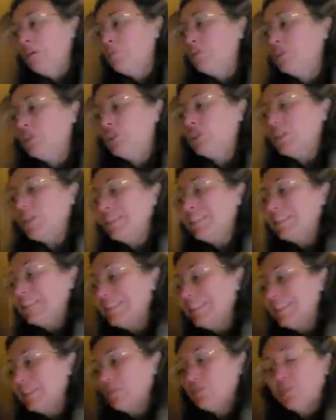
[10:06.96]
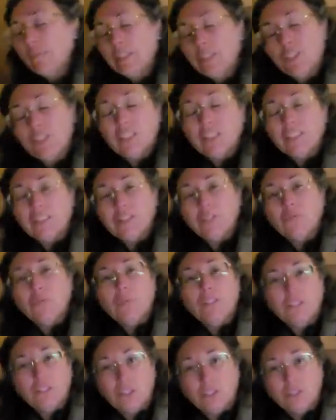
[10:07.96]
which doesn't get rigid in the
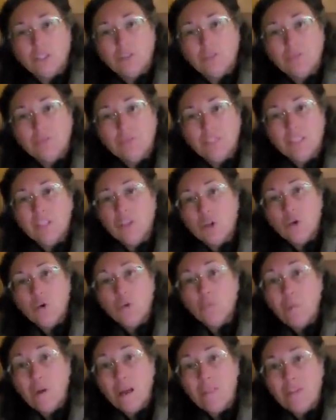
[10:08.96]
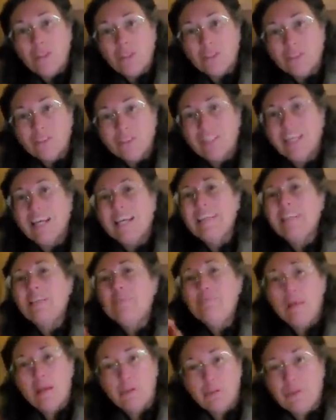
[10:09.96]
winter in the cold weather
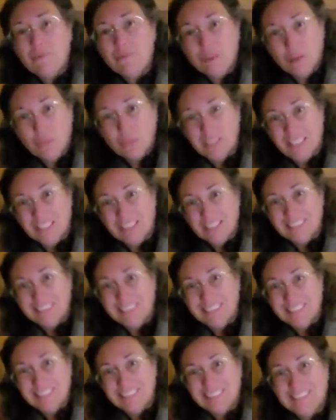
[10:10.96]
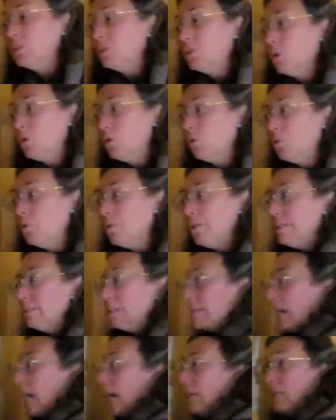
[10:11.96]
like memory foam does. So the
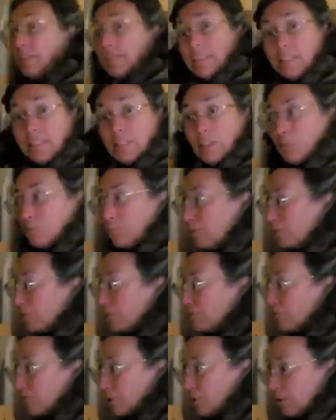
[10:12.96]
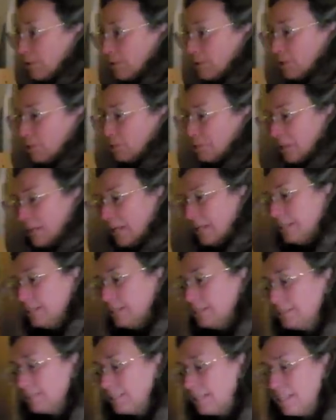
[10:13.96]
entire system, the Froli
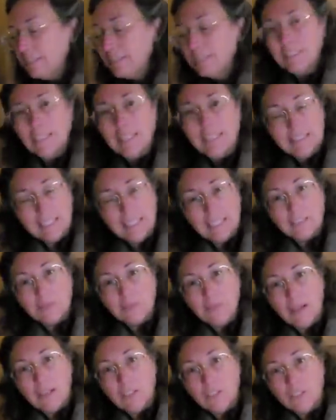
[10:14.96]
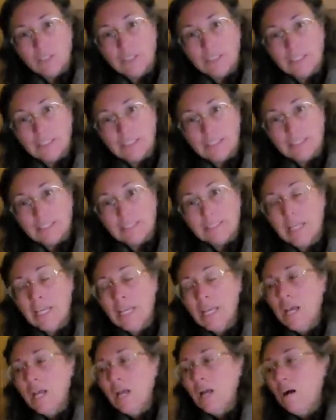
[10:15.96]
springs and the latex mattresses,
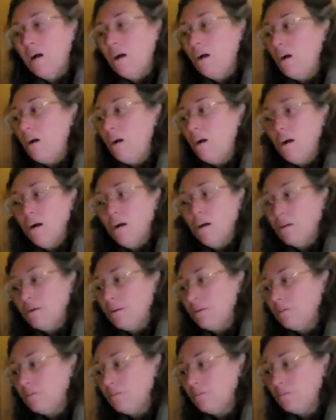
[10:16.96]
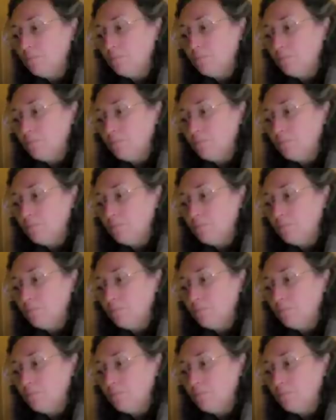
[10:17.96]
are